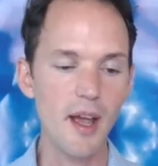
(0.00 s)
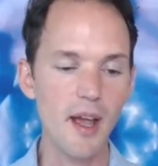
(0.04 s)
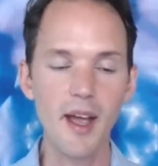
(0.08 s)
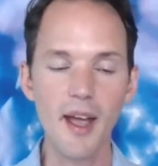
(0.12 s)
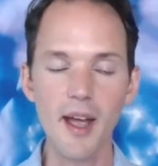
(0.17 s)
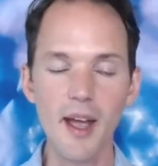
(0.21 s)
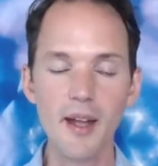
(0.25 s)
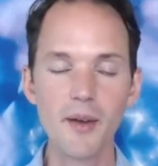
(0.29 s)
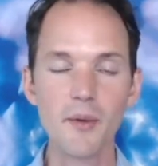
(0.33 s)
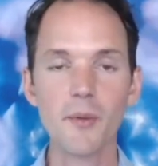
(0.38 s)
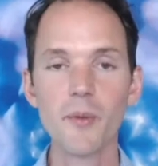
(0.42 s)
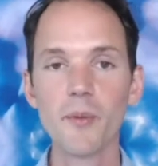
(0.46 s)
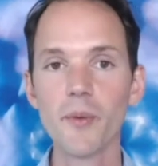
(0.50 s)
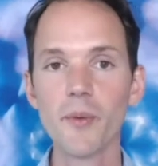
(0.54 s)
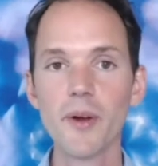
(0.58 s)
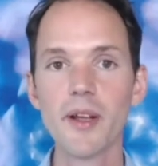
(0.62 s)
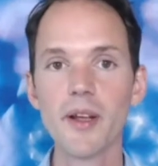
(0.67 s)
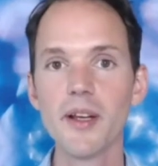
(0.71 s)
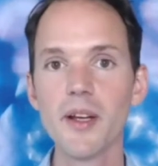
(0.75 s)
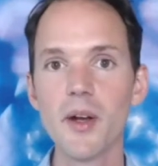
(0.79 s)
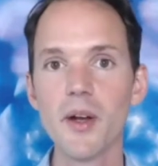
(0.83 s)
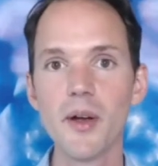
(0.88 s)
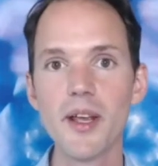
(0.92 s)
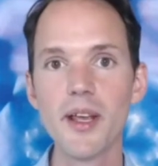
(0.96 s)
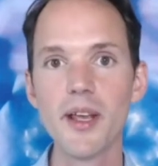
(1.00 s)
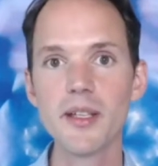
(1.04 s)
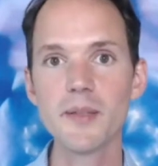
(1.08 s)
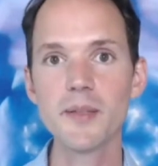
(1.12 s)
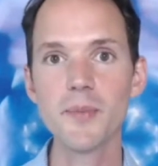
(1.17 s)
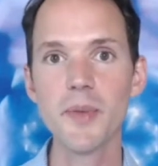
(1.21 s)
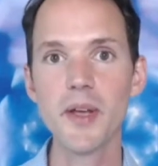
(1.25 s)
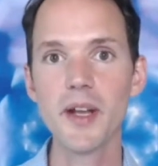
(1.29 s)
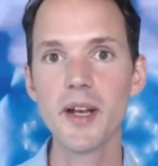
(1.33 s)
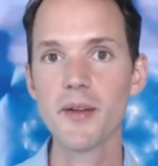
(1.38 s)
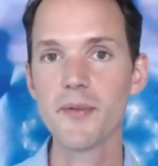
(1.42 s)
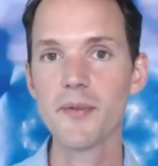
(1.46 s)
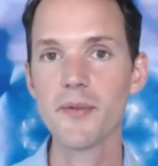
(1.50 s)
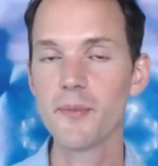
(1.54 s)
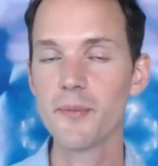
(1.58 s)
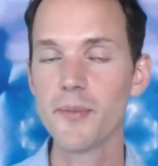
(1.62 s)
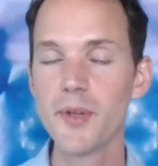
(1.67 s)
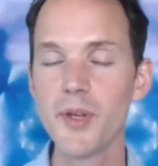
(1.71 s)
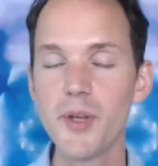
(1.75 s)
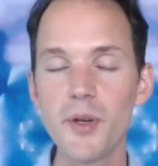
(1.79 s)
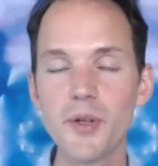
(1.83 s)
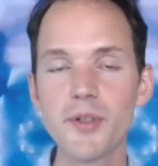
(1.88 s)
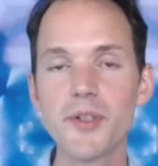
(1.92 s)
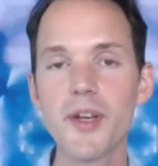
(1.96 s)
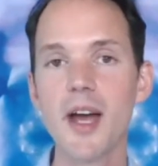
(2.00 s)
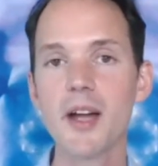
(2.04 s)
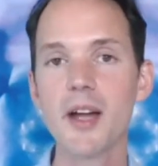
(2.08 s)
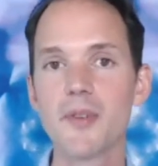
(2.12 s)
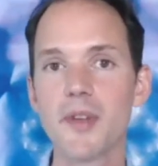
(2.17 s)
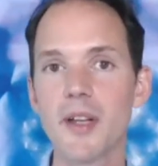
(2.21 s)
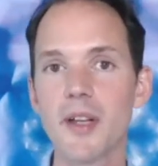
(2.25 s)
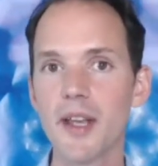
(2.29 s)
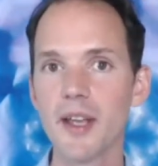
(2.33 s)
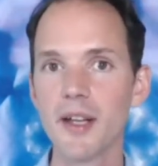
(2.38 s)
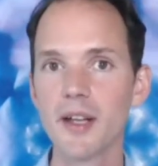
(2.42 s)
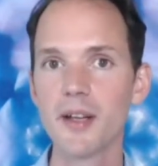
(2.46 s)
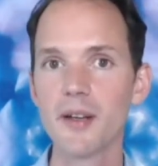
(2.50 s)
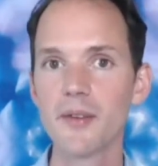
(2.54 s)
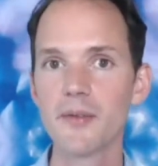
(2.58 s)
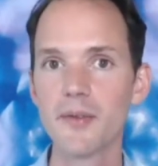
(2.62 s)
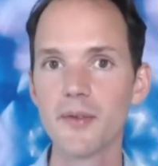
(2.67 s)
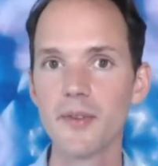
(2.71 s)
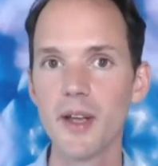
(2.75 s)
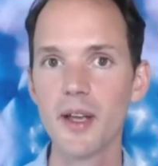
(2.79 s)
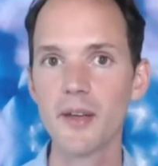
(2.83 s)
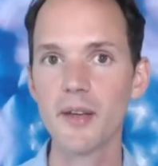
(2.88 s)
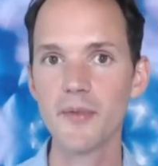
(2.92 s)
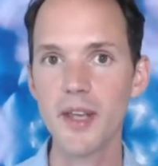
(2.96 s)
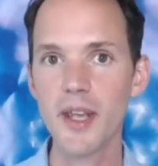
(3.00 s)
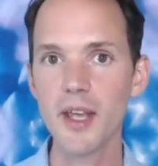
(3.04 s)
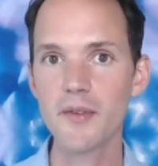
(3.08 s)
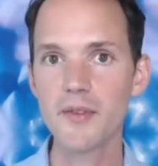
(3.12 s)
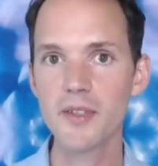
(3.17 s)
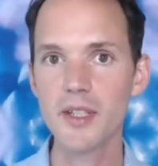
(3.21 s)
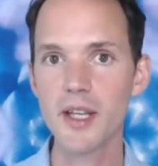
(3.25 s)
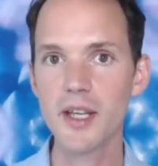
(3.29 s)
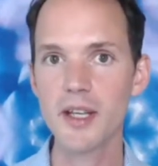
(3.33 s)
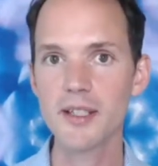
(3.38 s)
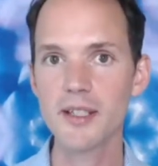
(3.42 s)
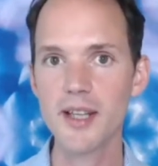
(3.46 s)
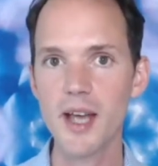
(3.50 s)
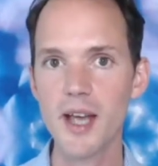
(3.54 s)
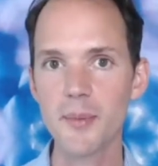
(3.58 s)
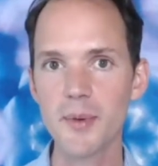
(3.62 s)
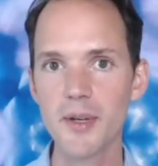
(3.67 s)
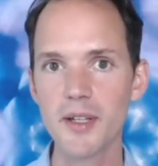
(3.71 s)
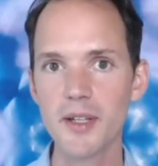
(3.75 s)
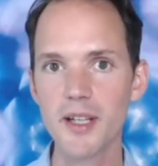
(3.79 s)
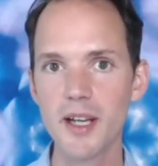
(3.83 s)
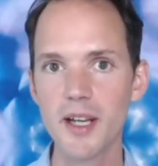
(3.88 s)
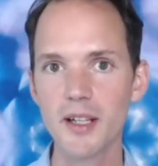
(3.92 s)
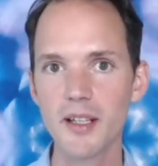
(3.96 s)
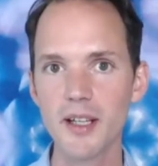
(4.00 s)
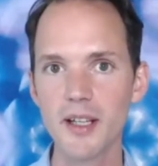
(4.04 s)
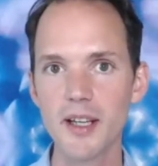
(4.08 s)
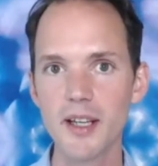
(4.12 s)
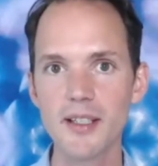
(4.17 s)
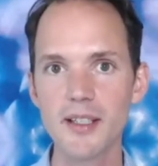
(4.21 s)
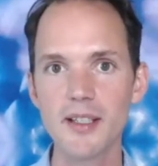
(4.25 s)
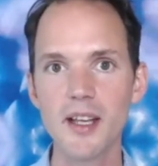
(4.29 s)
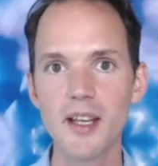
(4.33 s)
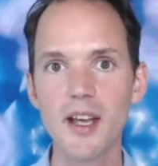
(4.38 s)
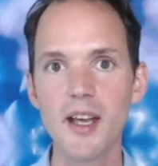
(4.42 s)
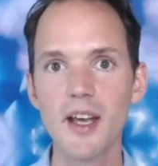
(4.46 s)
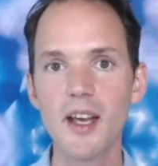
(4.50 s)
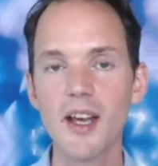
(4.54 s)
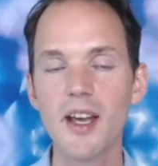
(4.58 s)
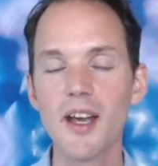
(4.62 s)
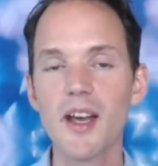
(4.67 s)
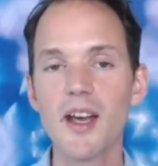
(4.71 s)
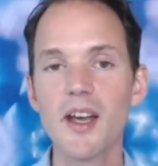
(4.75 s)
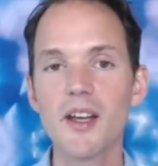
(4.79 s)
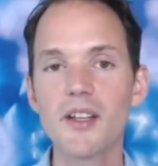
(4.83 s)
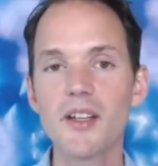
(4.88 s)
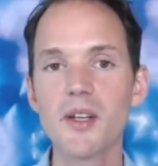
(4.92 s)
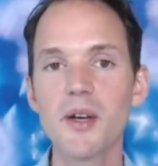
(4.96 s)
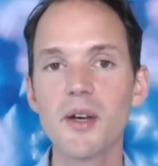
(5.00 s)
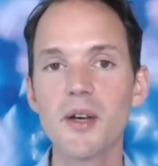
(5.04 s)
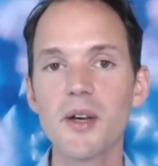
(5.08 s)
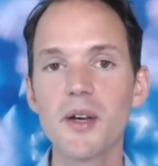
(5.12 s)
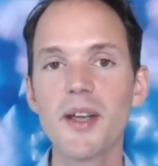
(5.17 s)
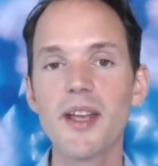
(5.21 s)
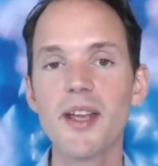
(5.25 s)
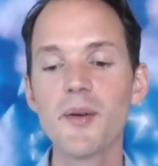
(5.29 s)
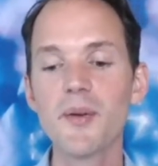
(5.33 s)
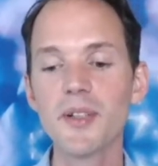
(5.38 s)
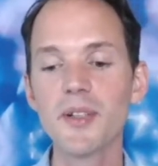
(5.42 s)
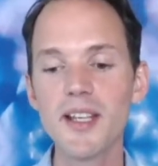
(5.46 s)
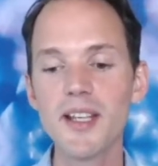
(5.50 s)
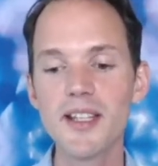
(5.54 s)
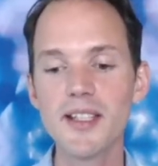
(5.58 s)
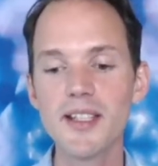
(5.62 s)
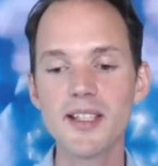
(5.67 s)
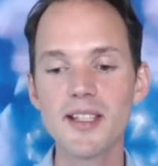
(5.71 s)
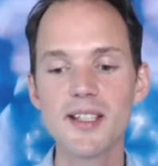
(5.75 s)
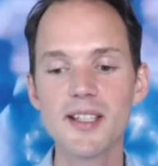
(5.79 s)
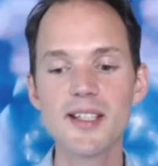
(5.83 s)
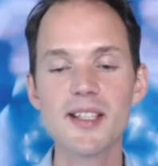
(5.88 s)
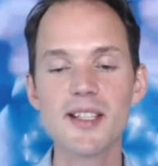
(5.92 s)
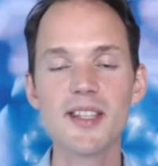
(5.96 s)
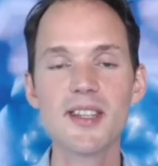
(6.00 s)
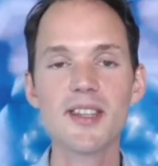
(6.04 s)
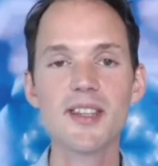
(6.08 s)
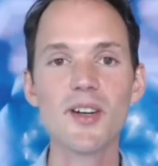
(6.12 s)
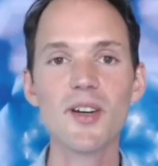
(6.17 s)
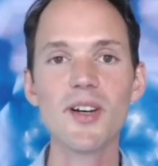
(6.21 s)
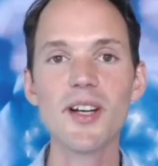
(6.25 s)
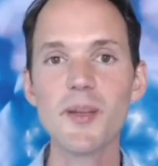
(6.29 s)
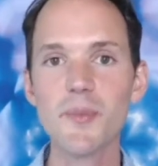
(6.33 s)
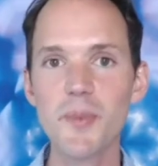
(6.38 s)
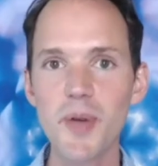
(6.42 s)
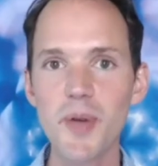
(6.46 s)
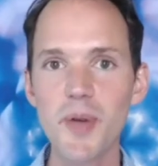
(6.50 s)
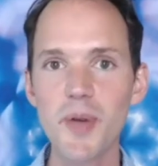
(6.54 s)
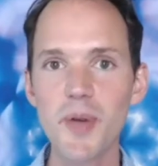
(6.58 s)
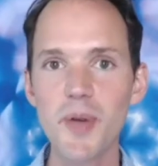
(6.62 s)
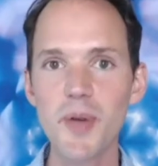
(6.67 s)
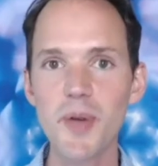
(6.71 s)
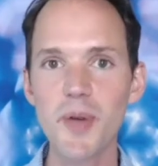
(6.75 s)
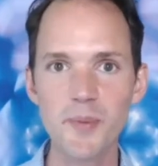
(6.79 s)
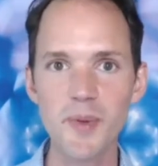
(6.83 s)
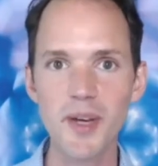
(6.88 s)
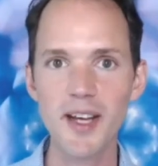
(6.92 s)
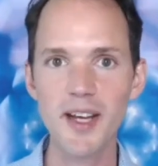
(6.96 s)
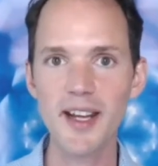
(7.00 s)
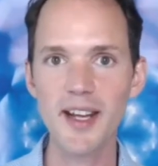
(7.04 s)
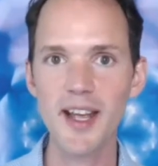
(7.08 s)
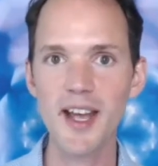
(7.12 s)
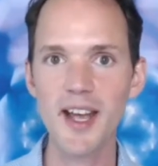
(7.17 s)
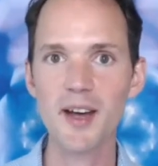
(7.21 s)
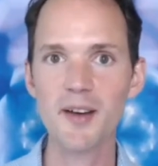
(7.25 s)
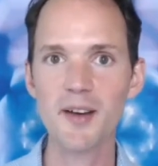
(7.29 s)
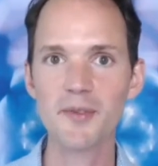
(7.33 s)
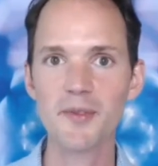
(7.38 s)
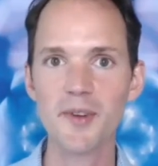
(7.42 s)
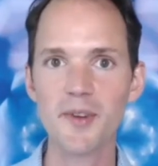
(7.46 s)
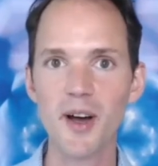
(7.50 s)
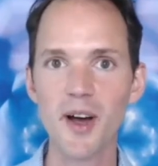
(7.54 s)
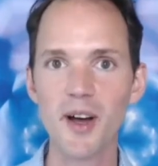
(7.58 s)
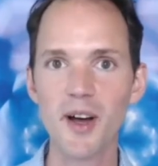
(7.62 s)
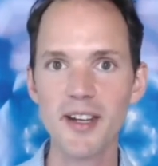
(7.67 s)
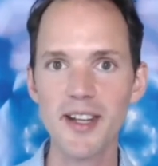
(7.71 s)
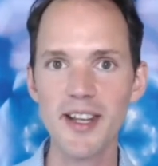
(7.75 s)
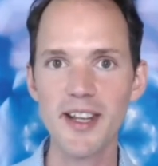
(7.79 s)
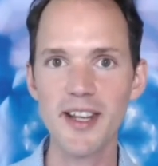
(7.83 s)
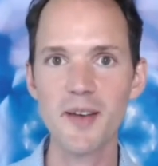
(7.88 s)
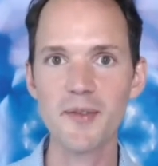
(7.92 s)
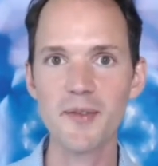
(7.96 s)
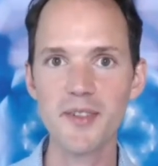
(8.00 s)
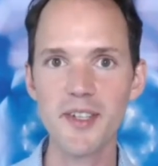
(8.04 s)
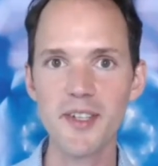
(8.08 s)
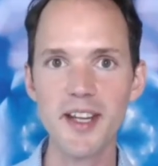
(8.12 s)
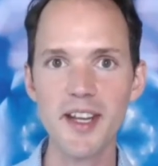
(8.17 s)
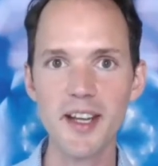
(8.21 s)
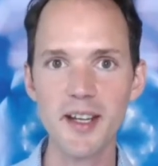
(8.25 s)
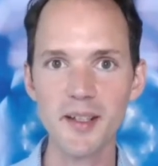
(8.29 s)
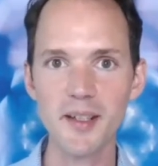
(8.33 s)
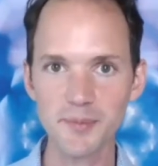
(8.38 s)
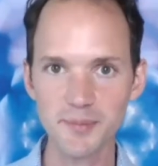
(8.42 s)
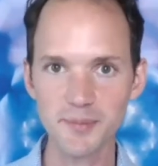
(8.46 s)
And you know, he's been a huge advocate of, EFT and tapping techniques. So he, he released this 30-page PDF on EFT,